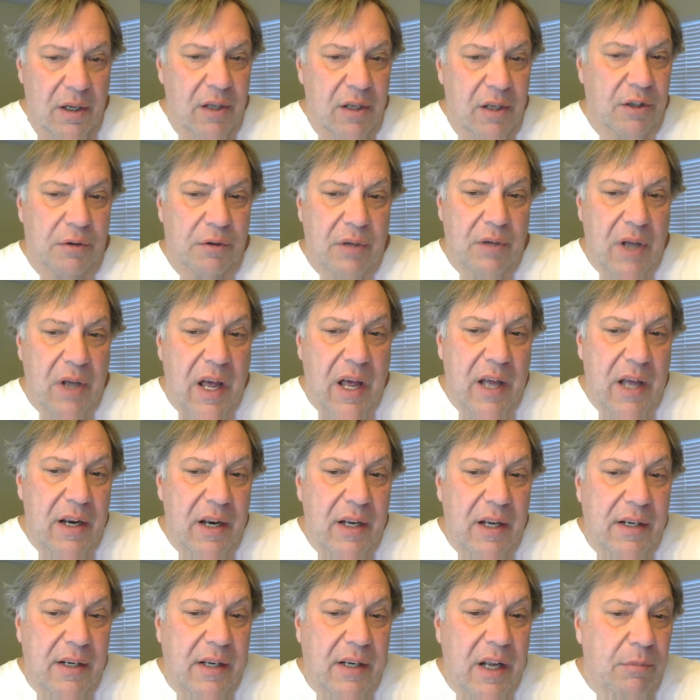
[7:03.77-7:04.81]
Do not
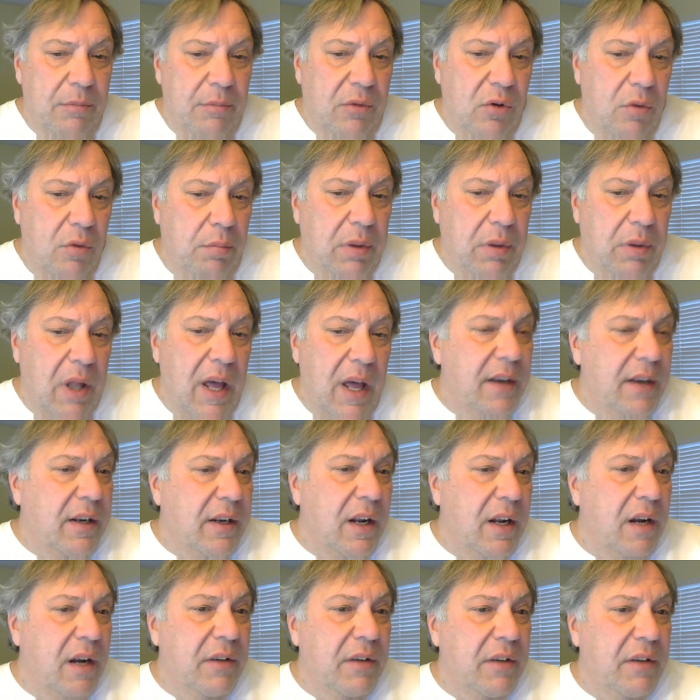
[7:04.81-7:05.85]
attempt to apply it
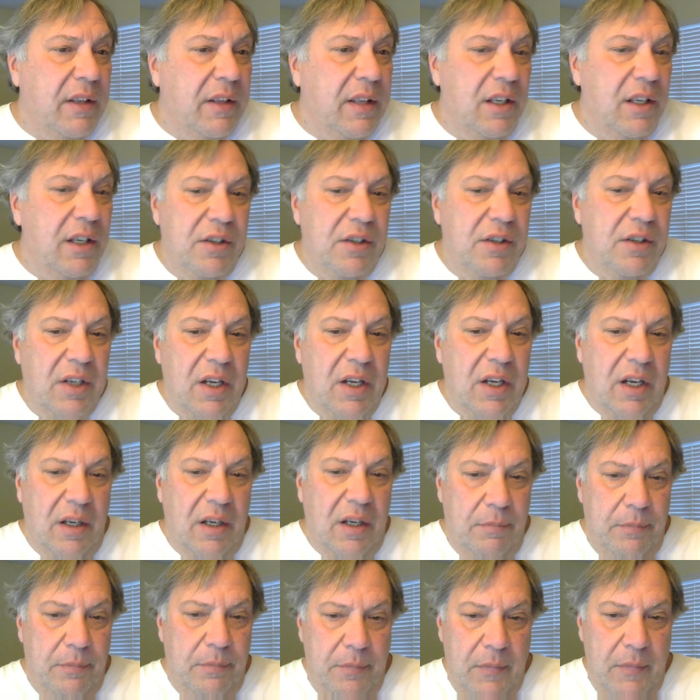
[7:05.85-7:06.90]
to everything you see,
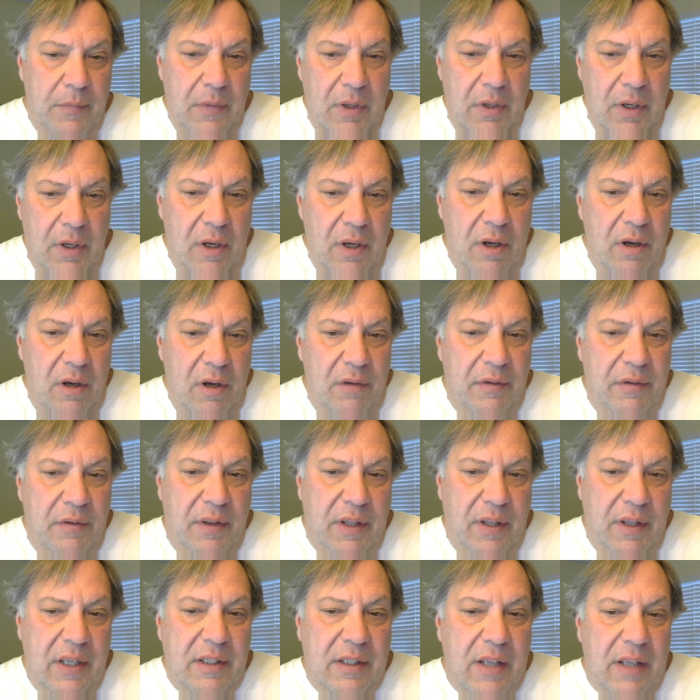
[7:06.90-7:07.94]
for
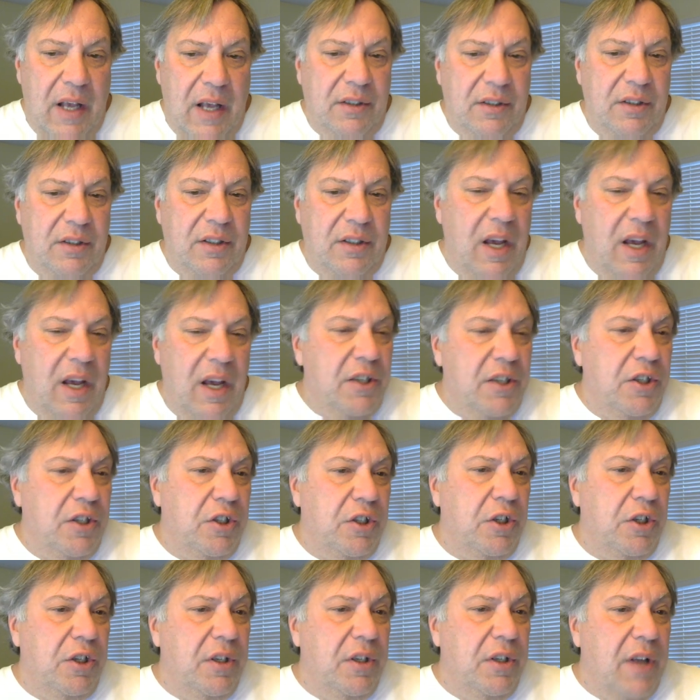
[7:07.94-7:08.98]
these exercises
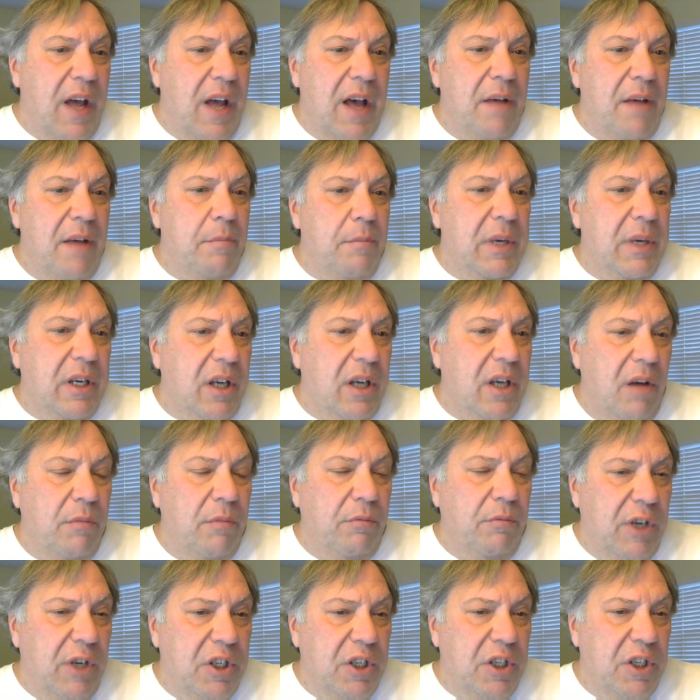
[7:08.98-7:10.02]
should not
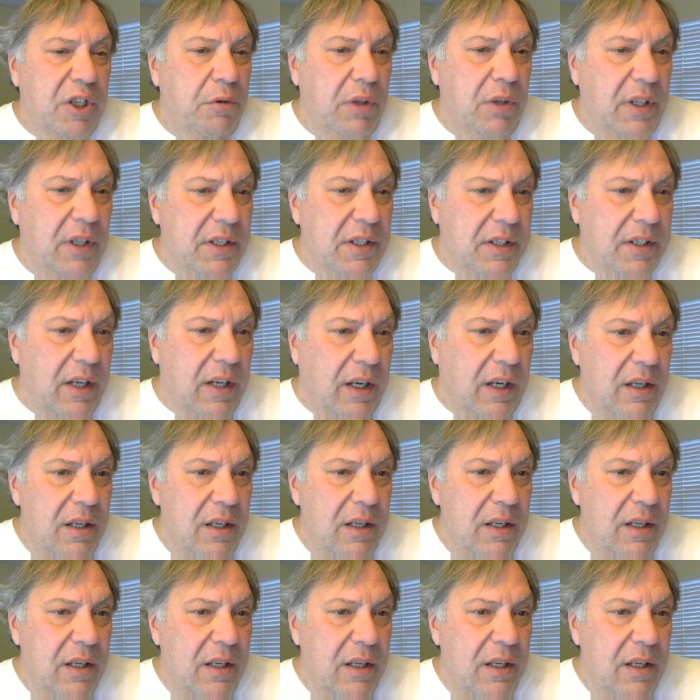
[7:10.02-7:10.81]
become ritualistic.